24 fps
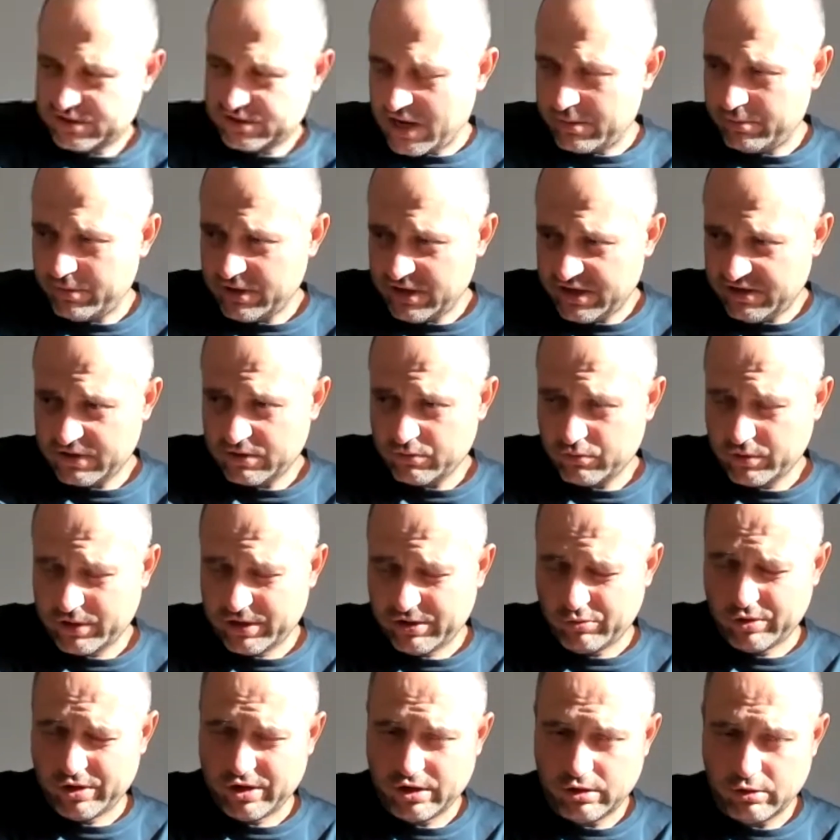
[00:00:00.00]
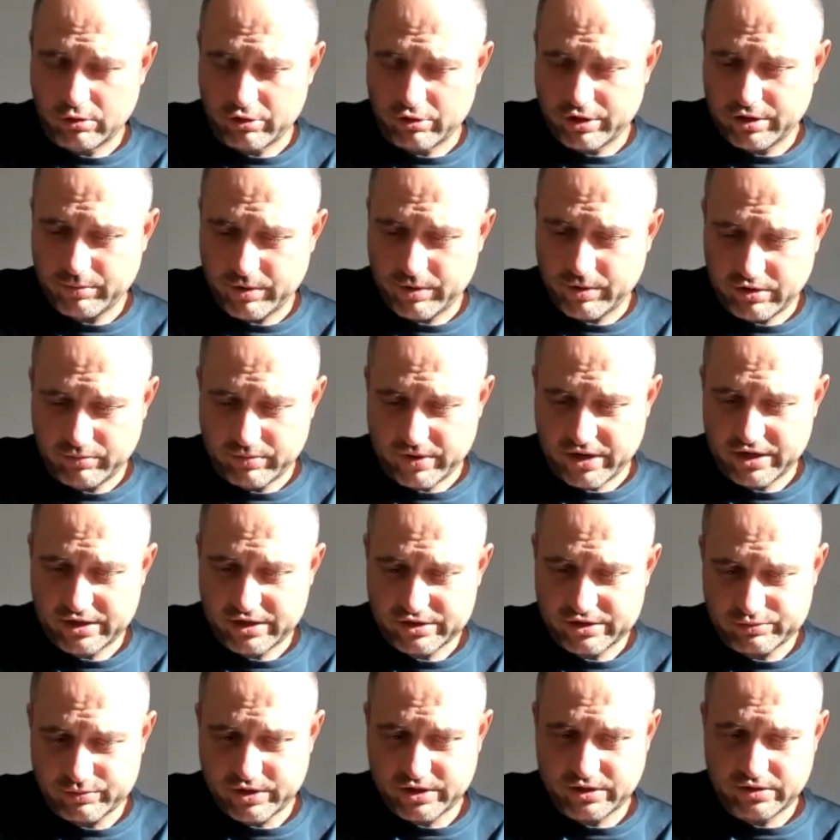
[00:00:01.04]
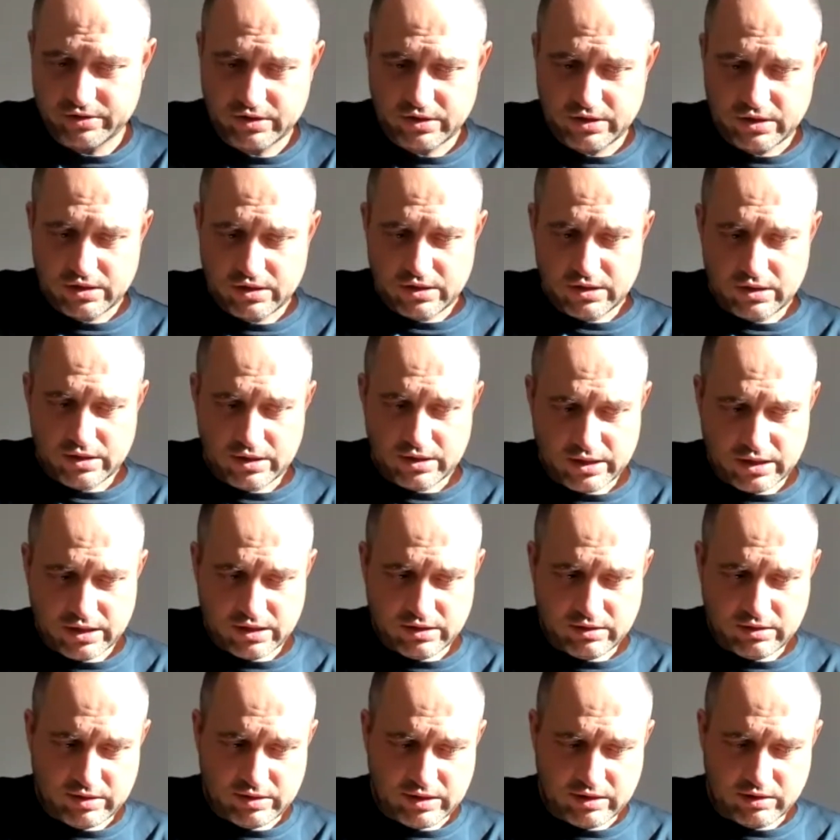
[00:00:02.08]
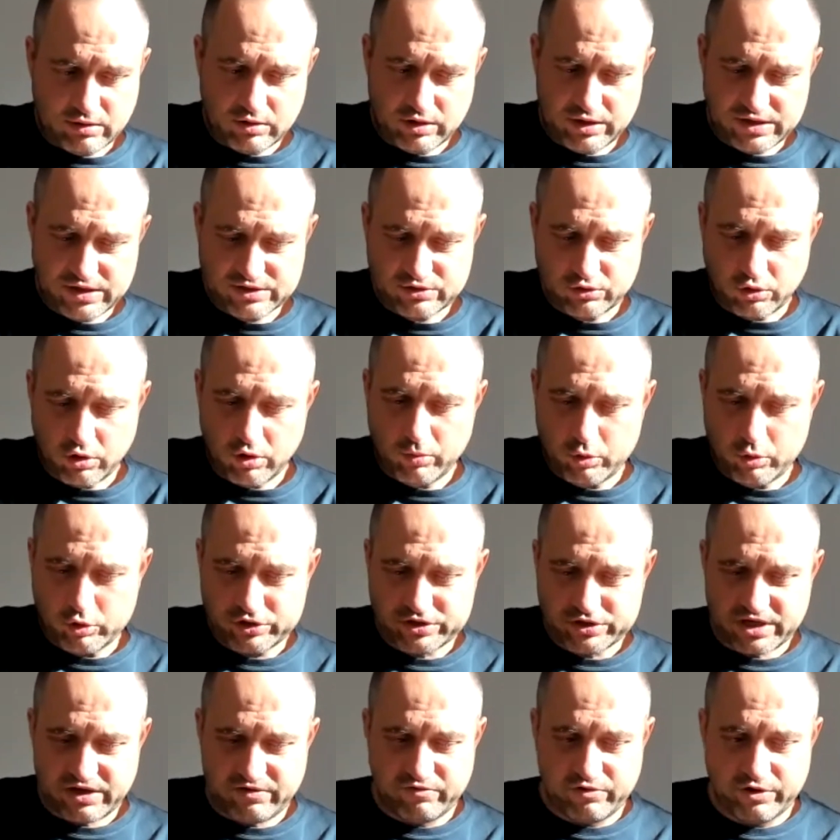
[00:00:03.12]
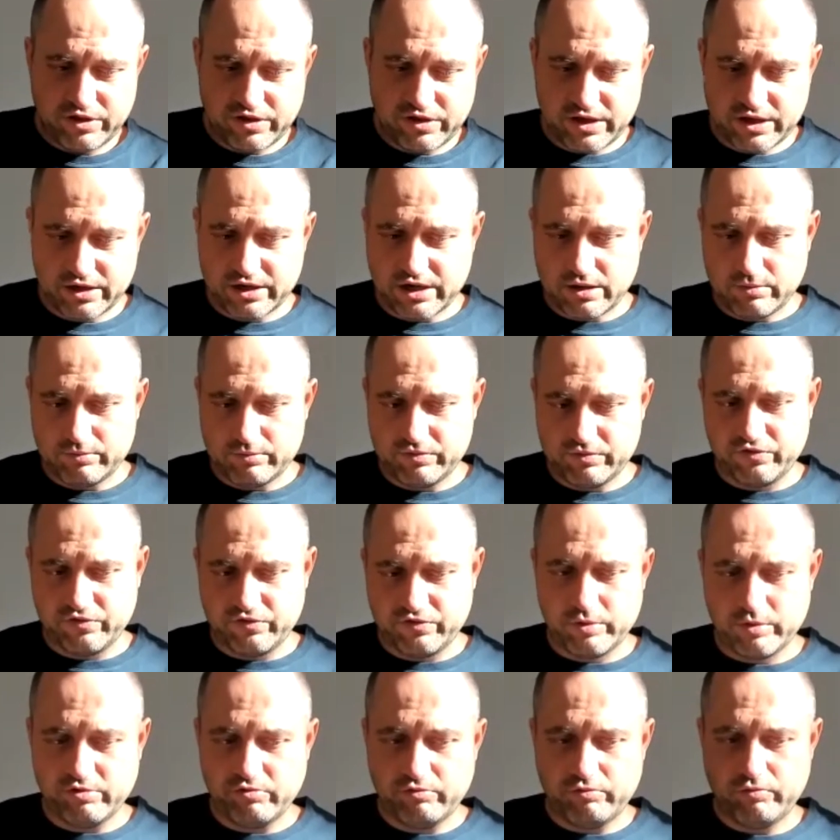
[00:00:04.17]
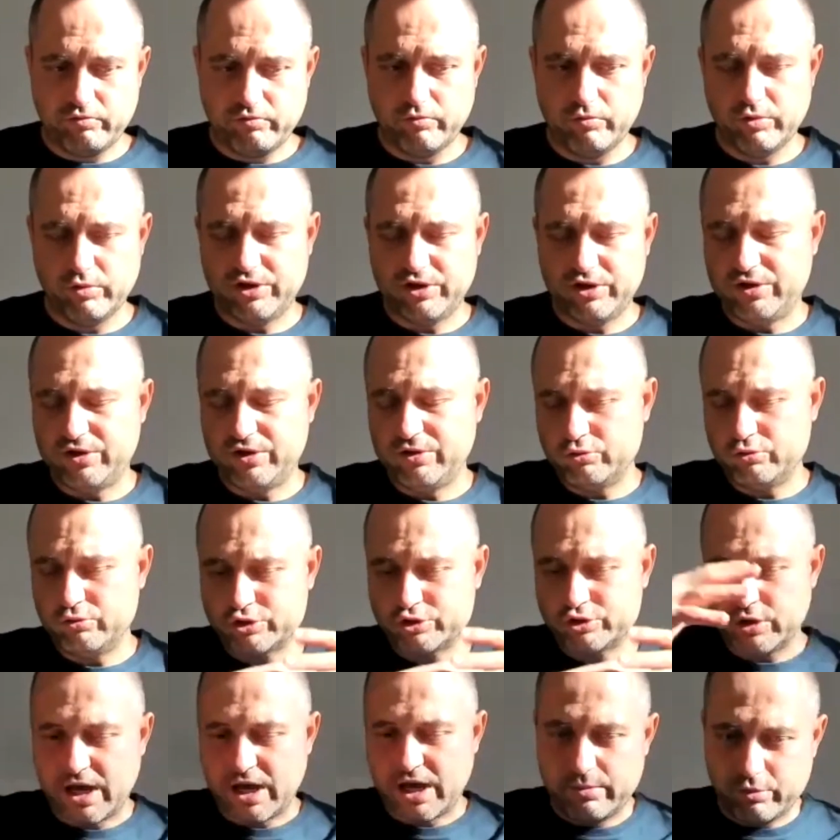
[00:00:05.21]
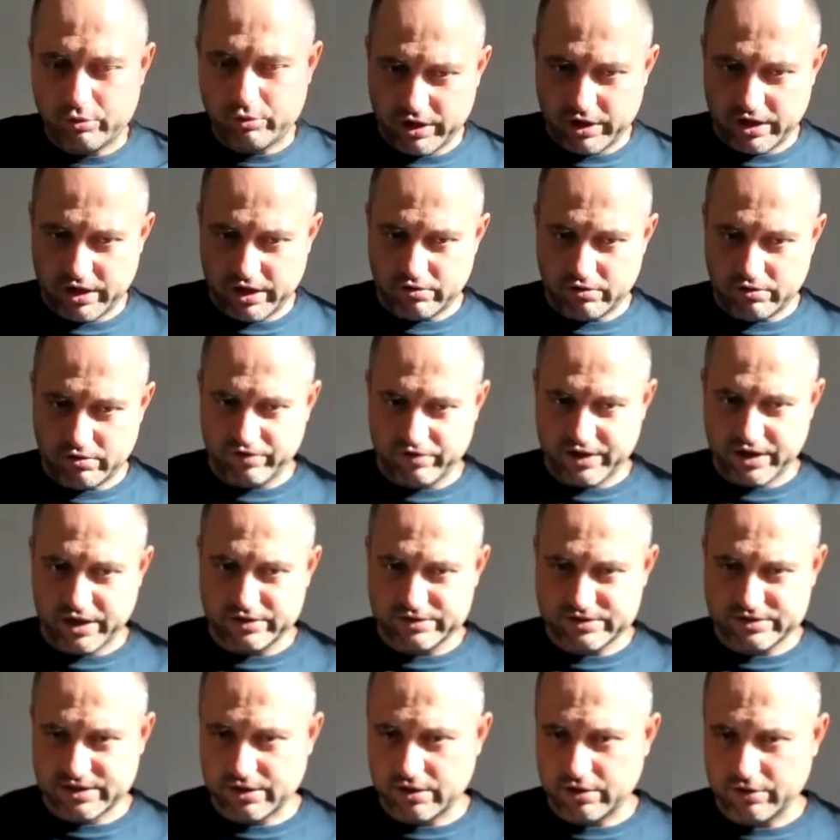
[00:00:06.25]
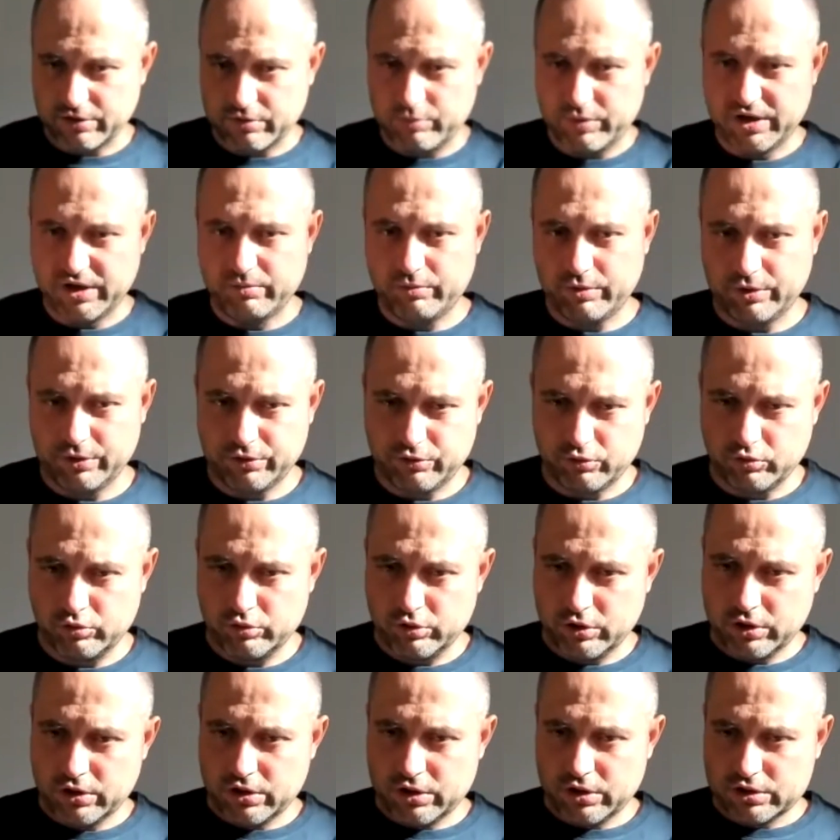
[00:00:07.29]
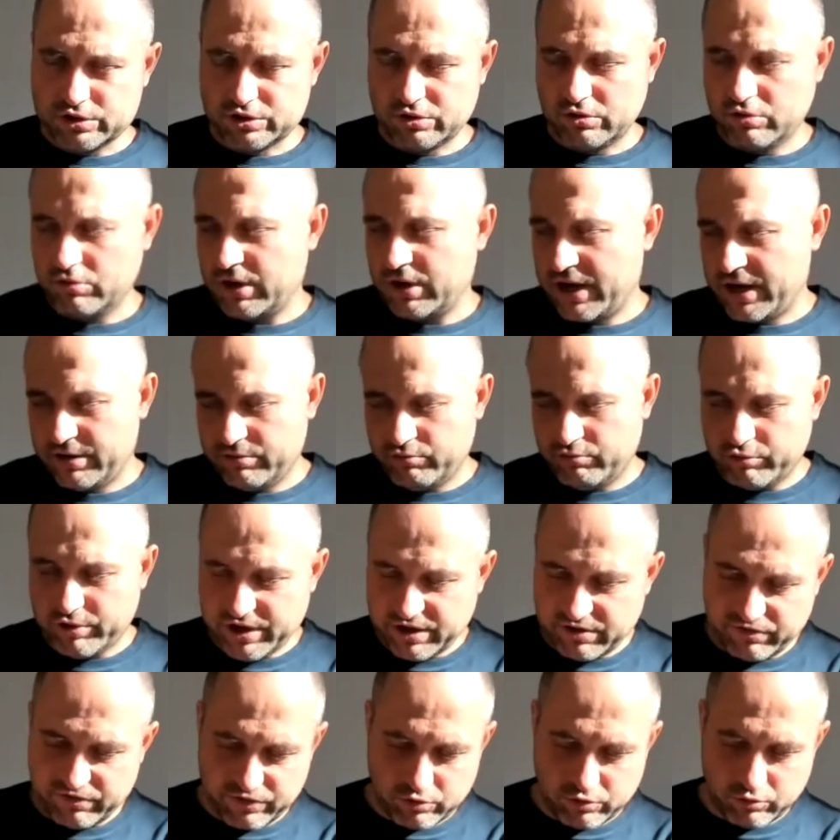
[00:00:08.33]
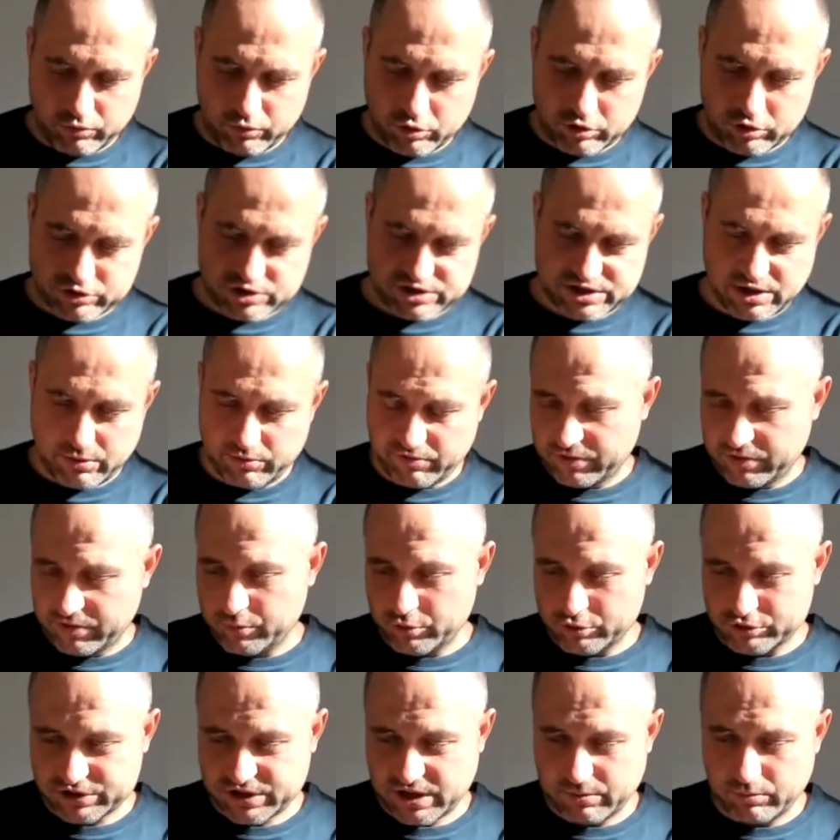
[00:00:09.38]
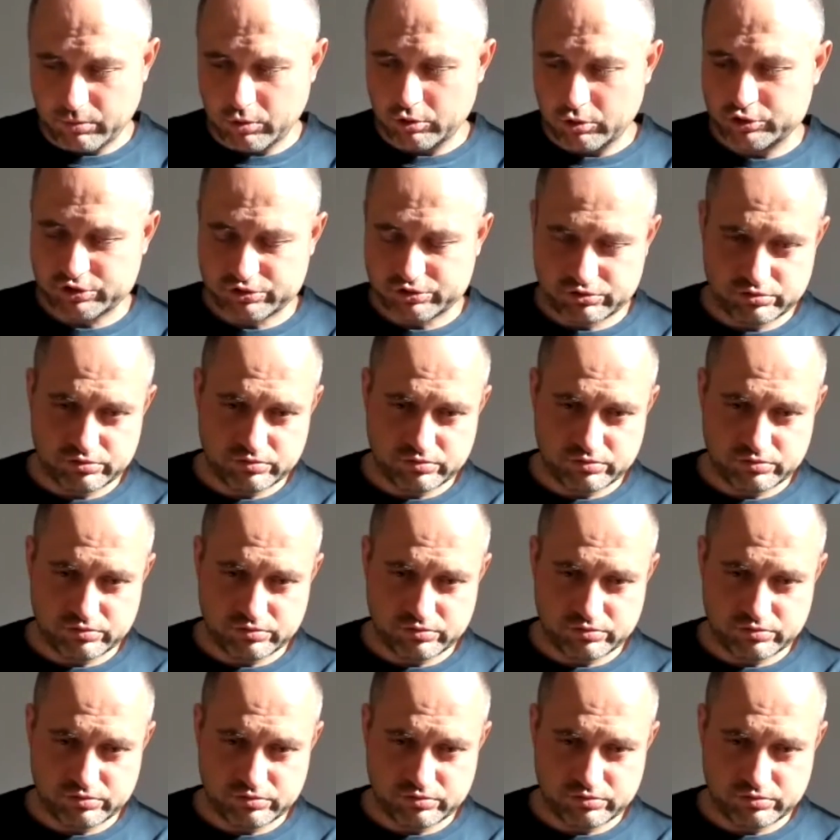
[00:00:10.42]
I believe that when you want to learn about management, it's almost everything comes from a huge library of things that other people do. So I read a few books. Some of the books I most